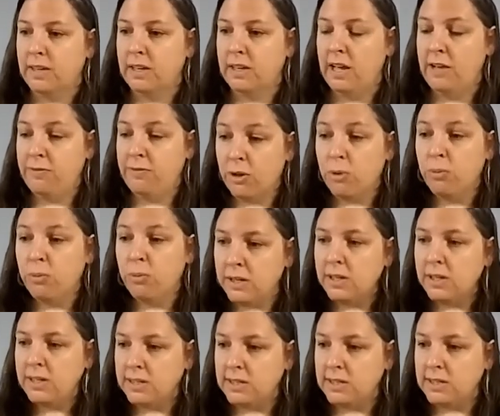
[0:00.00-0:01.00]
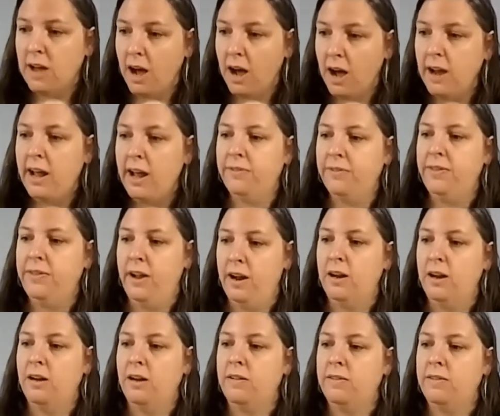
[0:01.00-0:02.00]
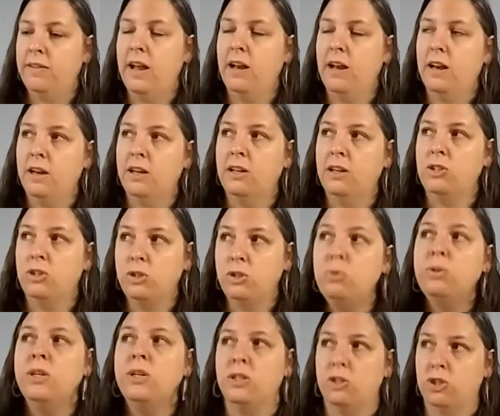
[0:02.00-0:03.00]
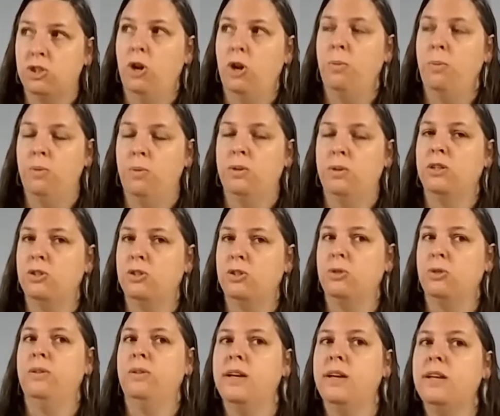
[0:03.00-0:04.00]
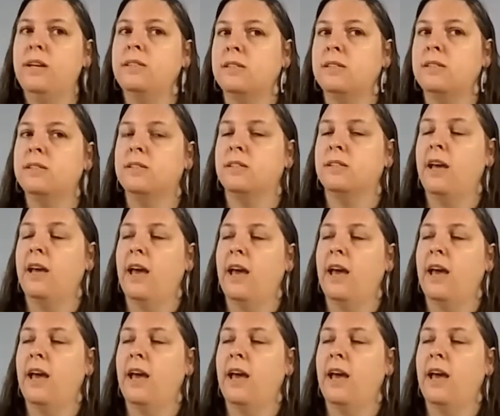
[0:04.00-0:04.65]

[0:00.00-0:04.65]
if there really is a God out there, then you can show me what the truth is,